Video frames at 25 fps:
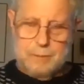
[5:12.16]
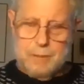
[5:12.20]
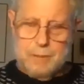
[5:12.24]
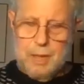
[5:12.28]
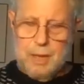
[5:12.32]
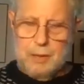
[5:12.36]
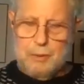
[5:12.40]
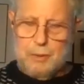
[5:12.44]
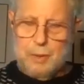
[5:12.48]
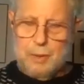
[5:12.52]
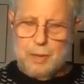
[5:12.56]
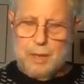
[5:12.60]

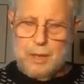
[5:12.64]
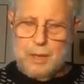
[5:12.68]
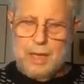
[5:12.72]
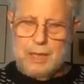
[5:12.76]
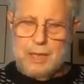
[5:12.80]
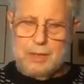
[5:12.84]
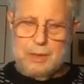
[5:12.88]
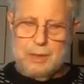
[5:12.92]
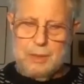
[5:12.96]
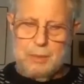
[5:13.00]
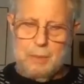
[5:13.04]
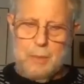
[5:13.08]

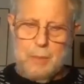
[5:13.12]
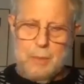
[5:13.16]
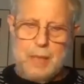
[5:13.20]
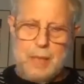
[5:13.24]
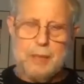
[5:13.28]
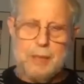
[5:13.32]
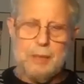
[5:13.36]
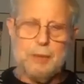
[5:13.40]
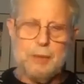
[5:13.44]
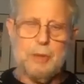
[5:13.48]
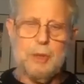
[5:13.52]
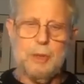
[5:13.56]
Congregation
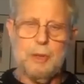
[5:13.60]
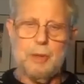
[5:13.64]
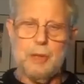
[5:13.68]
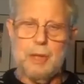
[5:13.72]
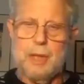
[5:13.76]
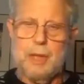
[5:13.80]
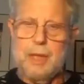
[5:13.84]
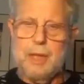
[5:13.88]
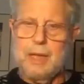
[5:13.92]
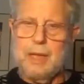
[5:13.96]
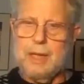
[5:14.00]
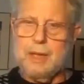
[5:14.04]
Beth
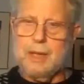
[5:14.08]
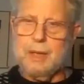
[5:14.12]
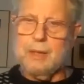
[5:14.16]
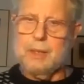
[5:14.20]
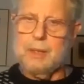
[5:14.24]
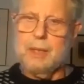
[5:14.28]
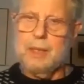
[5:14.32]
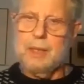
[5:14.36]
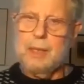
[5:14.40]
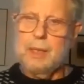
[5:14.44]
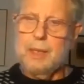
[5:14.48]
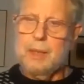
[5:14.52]
Judah
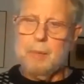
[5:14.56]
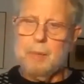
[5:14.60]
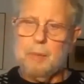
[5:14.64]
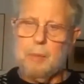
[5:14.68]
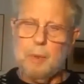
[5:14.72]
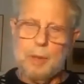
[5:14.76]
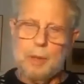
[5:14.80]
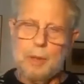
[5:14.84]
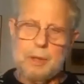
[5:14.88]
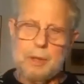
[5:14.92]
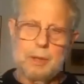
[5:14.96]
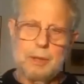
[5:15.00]
in
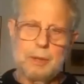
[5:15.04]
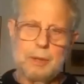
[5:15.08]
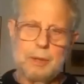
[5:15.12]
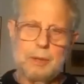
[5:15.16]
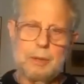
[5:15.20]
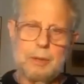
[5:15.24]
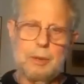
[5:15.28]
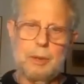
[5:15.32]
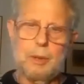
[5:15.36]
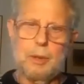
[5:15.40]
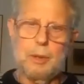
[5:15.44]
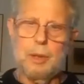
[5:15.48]

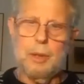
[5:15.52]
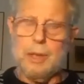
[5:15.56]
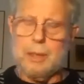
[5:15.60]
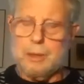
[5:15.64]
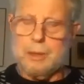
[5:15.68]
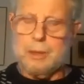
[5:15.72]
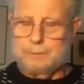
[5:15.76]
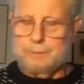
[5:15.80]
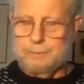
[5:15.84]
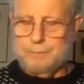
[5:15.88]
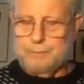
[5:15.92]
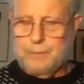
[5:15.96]
Brooklyn, New
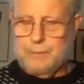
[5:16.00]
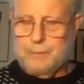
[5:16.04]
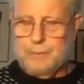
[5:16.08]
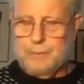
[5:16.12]
York,